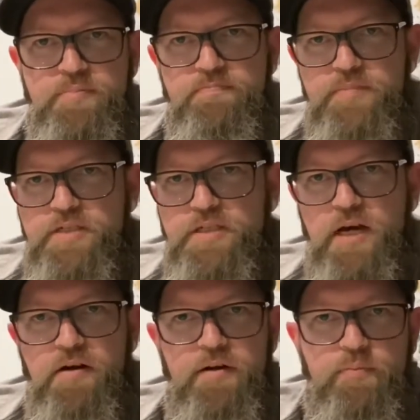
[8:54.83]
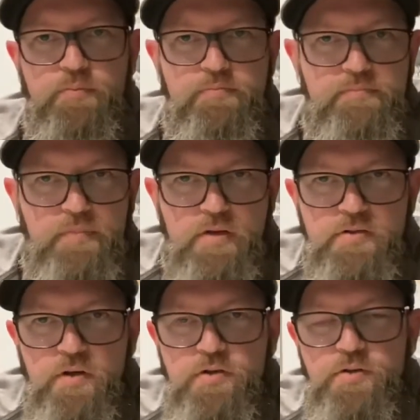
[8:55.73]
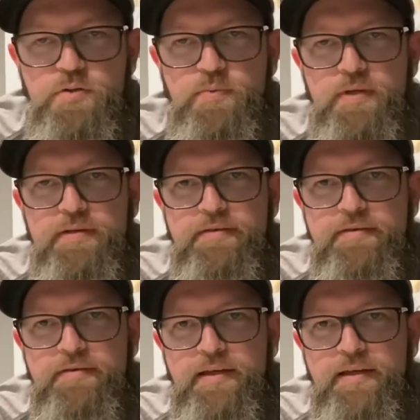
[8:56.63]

share it on socials with